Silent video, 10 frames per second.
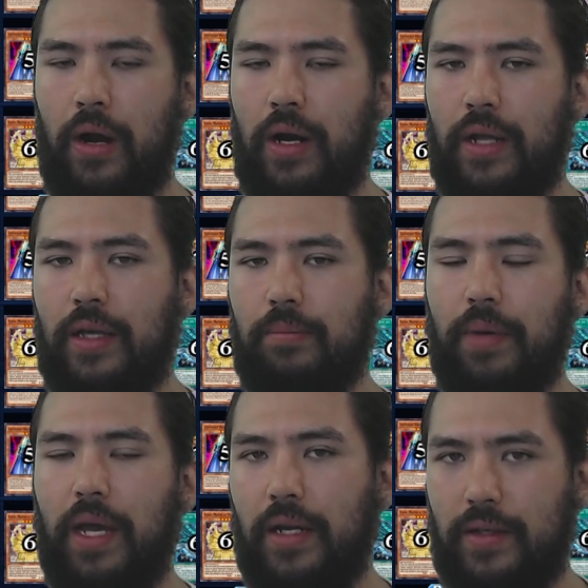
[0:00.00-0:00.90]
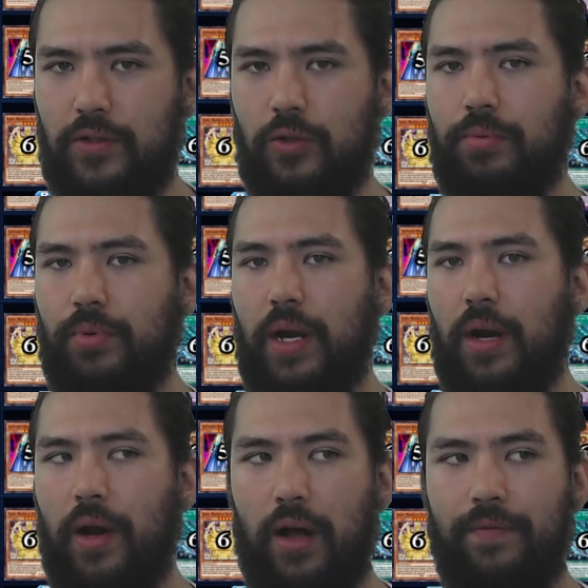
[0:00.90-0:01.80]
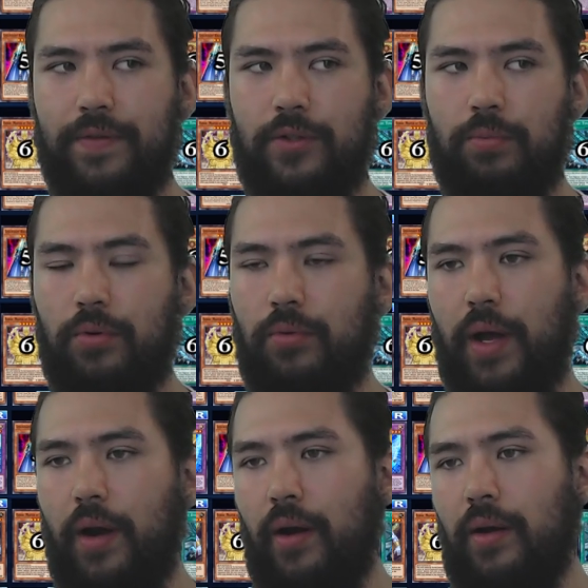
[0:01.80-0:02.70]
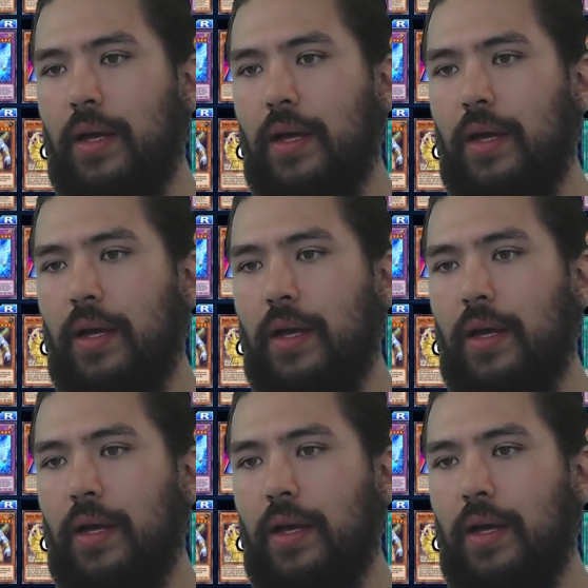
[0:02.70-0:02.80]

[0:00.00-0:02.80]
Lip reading: and then Beta super rare, Alpha super rare.